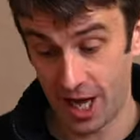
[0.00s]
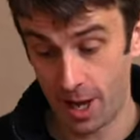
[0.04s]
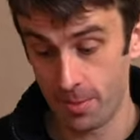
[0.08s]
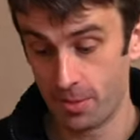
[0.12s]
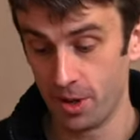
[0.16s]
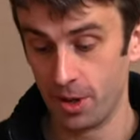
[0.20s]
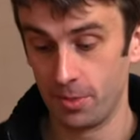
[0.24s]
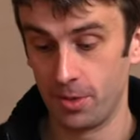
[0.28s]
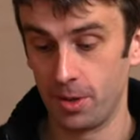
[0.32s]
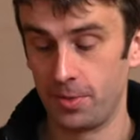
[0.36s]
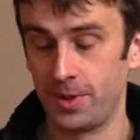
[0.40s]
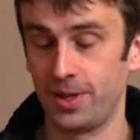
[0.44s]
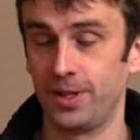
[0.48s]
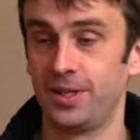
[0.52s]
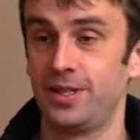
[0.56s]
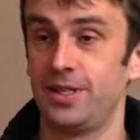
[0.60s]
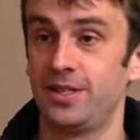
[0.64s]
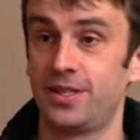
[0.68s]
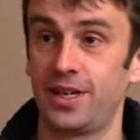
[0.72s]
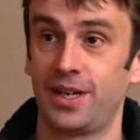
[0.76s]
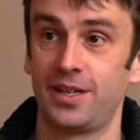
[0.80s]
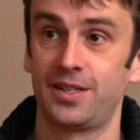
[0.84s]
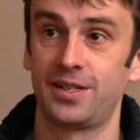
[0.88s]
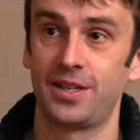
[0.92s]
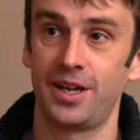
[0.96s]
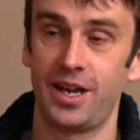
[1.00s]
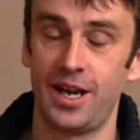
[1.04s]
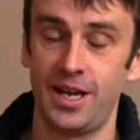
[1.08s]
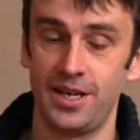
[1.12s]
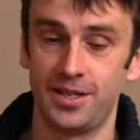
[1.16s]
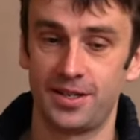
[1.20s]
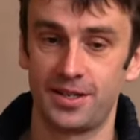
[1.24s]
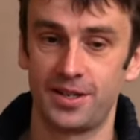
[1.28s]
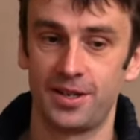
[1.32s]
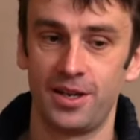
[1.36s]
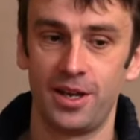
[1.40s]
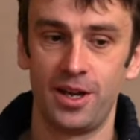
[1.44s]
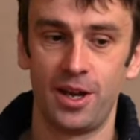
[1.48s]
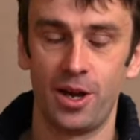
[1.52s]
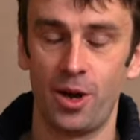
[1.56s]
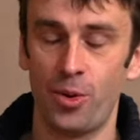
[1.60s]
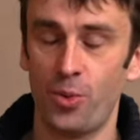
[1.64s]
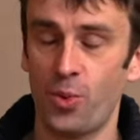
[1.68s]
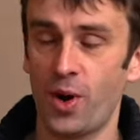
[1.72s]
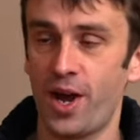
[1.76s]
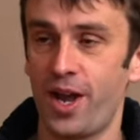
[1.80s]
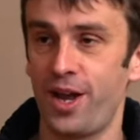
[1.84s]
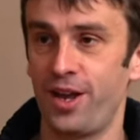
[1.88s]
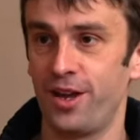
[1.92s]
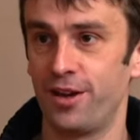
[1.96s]
air permeability test is a
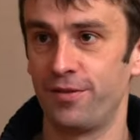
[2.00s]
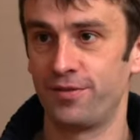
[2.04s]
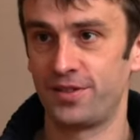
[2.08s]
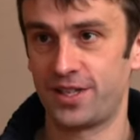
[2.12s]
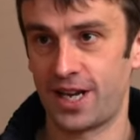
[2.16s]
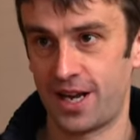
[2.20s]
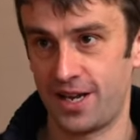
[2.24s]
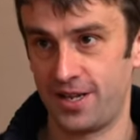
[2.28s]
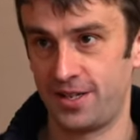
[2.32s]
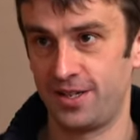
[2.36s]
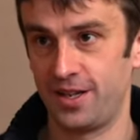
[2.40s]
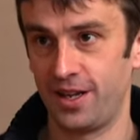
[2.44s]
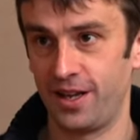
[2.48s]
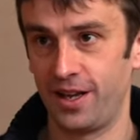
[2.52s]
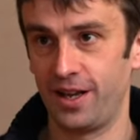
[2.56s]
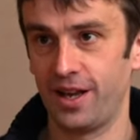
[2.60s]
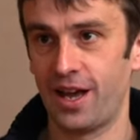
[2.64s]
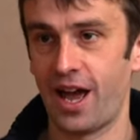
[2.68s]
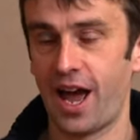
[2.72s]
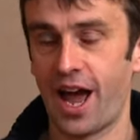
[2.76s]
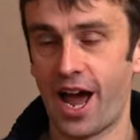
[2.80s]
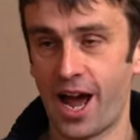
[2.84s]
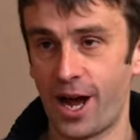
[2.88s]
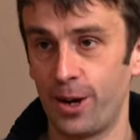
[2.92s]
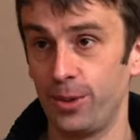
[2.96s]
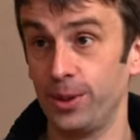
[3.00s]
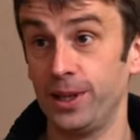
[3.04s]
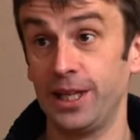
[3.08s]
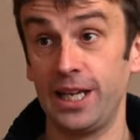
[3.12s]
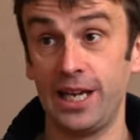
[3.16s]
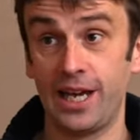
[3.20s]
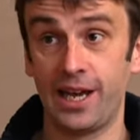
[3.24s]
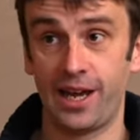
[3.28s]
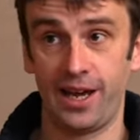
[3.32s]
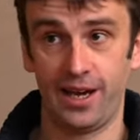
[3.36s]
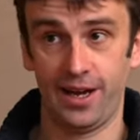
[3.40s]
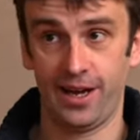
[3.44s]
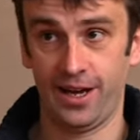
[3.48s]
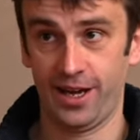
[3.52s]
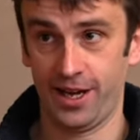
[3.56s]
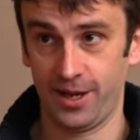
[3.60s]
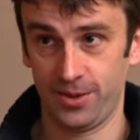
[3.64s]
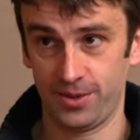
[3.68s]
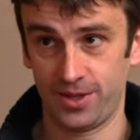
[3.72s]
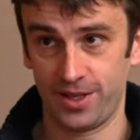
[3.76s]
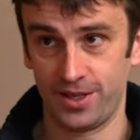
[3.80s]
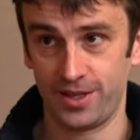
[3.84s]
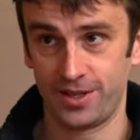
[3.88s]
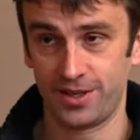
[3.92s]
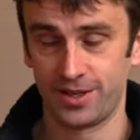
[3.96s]
way of testing how leaky a
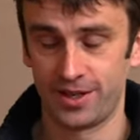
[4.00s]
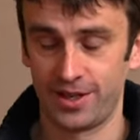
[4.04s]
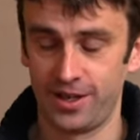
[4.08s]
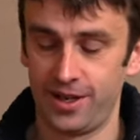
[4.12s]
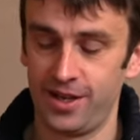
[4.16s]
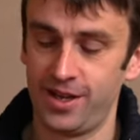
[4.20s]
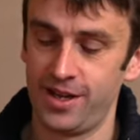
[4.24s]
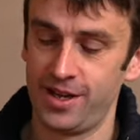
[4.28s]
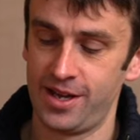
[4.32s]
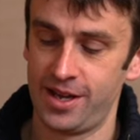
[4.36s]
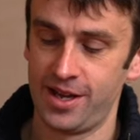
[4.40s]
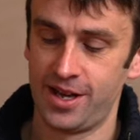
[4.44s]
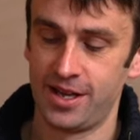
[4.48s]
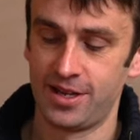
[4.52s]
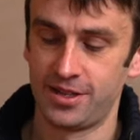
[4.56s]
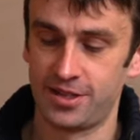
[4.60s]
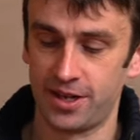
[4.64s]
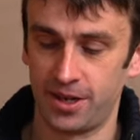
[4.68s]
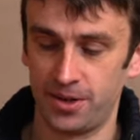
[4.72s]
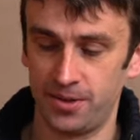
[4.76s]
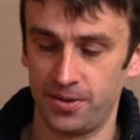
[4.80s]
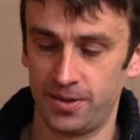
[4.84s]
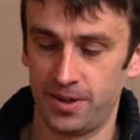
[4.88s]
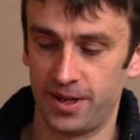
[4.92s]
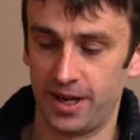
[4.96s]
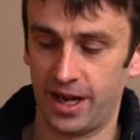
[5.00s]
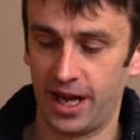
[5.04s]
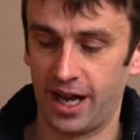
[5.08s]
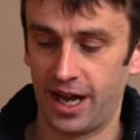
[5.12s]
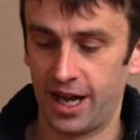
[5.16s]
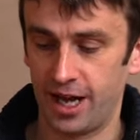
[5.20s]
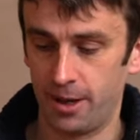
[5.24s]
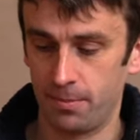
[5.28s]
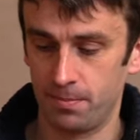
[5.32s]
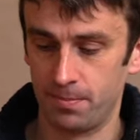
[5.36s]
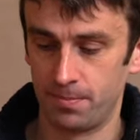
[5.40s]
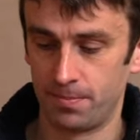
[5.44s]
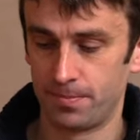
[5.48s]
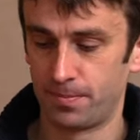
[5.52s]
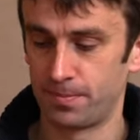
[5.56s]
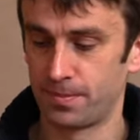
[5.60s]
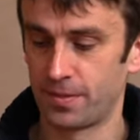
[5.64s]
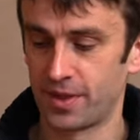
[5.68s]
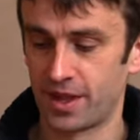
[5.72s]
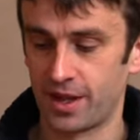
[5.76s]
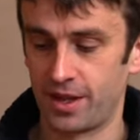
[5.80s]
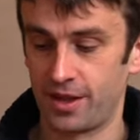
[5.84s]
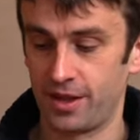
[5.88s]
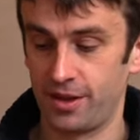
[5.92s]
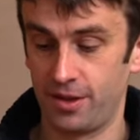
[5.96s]
house is. So,
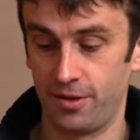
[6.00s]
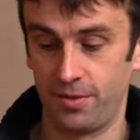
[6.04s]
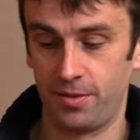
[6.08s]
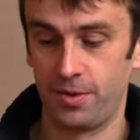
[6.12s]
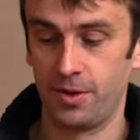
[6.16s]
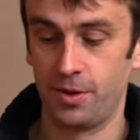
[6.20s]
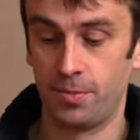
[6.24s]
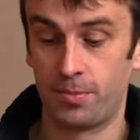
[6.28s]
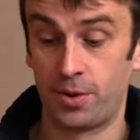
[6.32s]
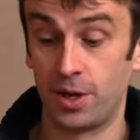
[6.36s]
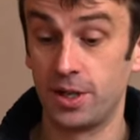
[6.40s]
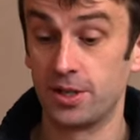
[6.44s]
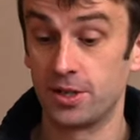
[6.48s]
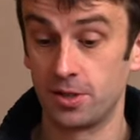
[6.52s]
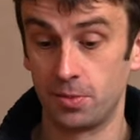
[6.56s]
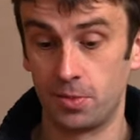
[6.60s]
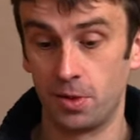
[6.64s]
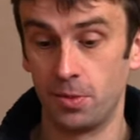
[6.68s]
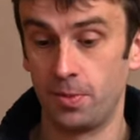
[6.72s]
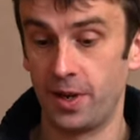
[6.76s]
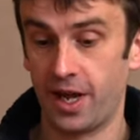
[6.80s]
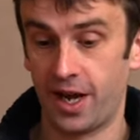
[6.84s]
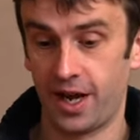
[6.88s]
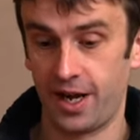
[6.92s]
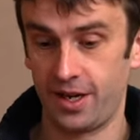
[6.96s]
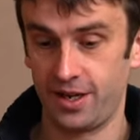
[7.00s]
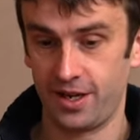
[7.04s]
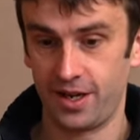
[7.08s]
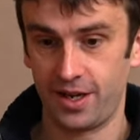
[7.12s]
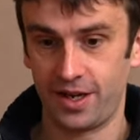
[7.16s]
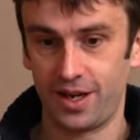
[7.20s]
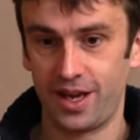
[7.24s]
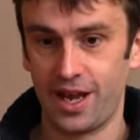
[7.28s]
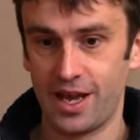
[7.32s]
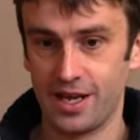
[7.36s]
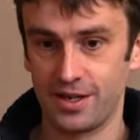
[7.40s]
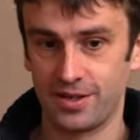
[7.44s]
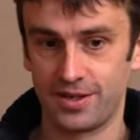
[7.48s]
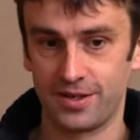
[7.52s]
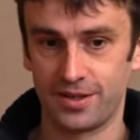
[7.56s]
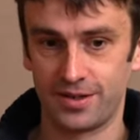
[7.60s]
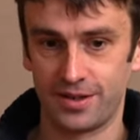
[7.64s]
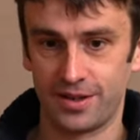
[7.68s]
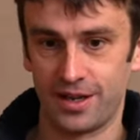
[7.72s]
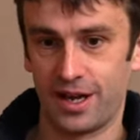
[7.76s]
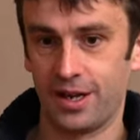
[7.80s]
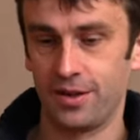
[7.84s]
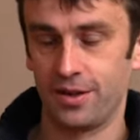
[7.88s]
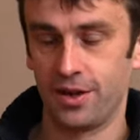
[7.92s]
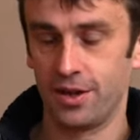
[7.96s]
the principle behind it is,
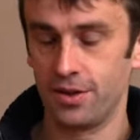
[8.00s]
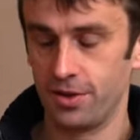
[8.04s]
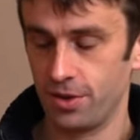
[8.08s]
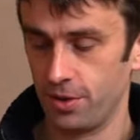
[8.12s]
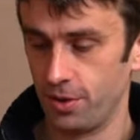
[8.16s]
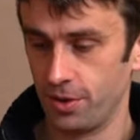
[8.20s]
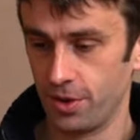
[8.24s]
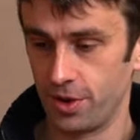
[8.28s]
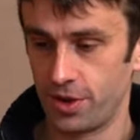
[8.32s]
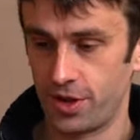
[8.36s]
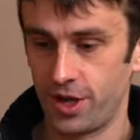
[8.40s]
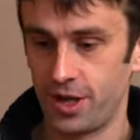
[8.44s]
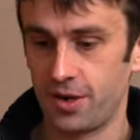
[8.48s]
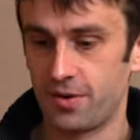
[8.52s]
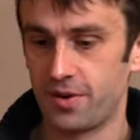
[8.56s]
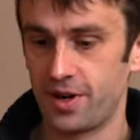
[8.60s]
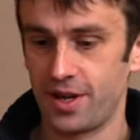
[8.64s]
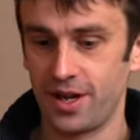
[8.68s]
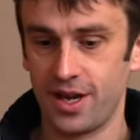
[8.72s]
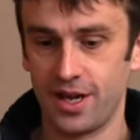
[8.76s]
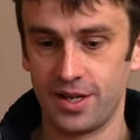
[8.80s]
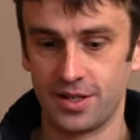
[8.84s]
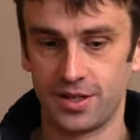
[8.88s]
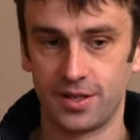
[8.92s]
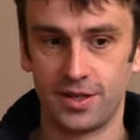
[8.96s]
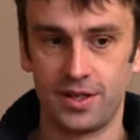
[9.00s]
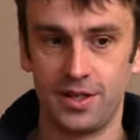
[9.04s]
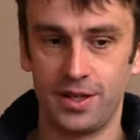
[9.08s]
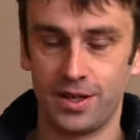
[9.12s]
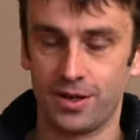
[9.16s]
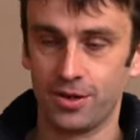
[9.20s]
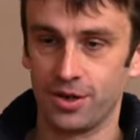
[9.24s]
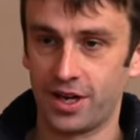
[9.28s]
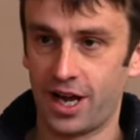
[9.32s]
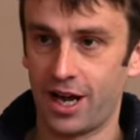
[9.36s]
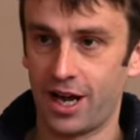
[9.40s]
and all the theory is, that you could